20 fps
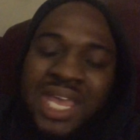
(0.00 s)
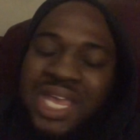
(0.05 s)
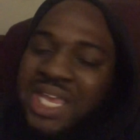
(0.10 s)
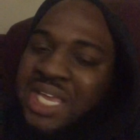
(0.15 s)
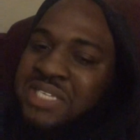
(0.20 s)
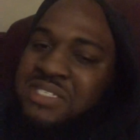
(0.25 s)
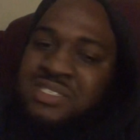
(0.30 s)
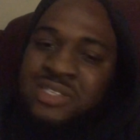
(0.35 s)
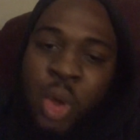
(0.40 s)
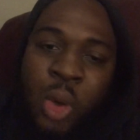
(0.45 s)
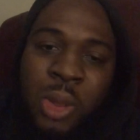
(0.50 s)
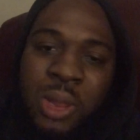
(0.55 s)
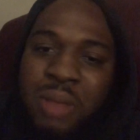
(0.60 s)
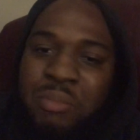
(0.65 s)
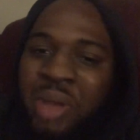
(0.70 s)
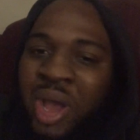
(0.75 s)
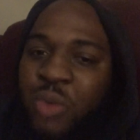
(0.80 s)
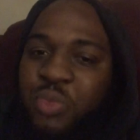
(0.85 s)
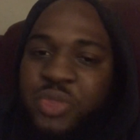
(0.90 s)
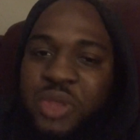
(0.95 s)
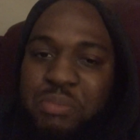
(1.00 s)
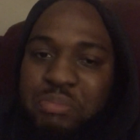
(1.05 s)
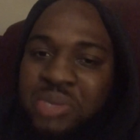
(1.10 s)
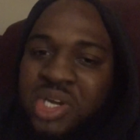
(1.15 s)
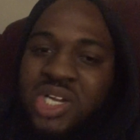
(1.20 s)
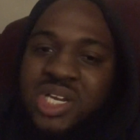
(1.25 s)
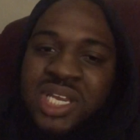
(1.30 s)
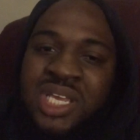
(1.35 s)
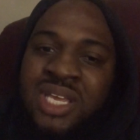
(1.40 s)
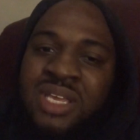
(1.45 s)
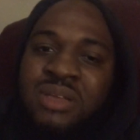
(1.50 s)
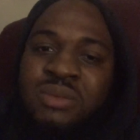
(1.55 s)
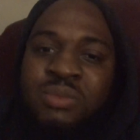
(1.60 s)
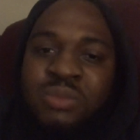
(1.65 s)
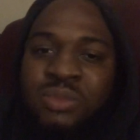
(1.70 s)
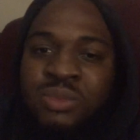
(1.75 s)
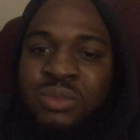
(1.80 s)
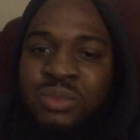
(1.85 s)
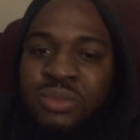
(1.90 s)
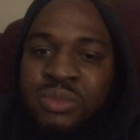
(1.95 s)
it's all about the money.
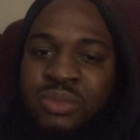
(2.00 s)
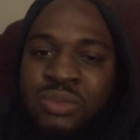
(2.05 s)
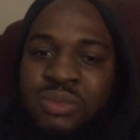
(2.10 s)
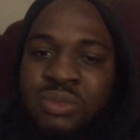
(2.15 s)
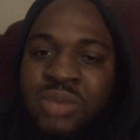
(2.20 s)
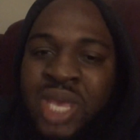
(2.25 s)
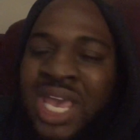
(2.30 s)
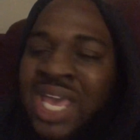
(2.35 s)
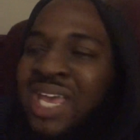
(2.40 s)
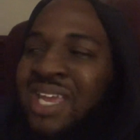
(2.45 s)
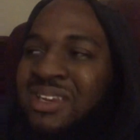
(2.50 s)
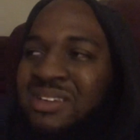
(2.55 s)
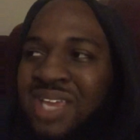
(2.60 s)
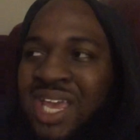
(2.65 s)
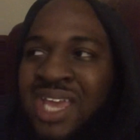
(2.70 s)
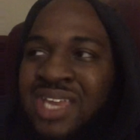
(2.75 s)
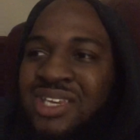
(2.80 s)
And